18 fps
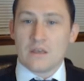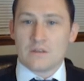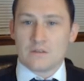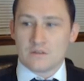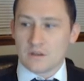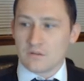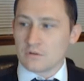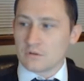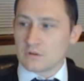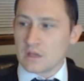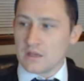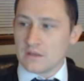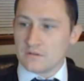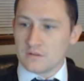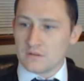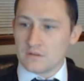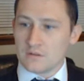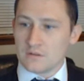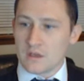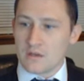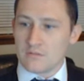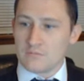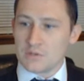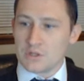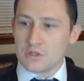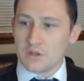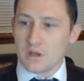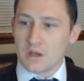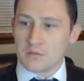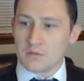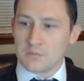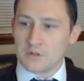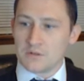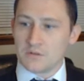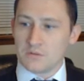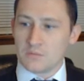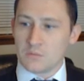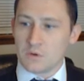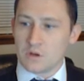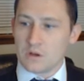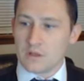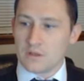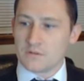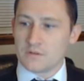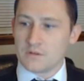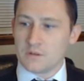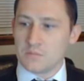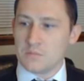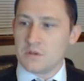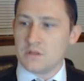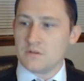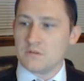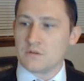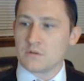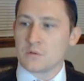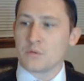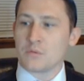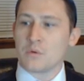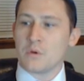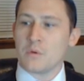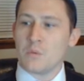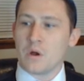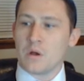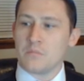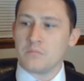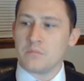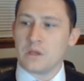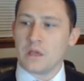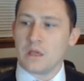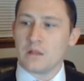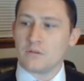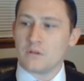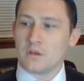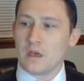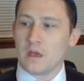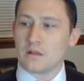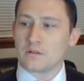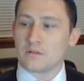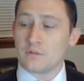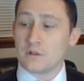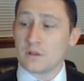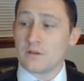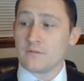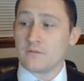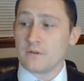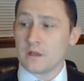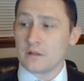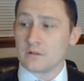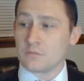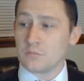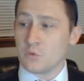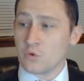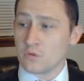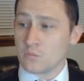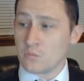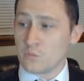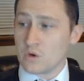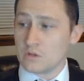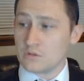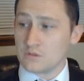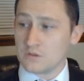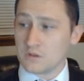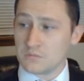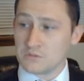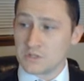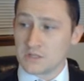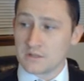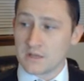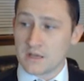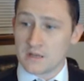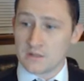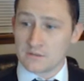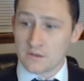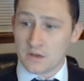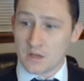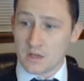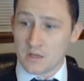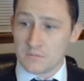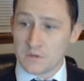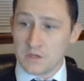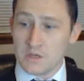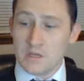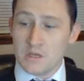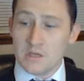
Several cases have been documented where SCP-031 began to actively affect more than one subject at a time,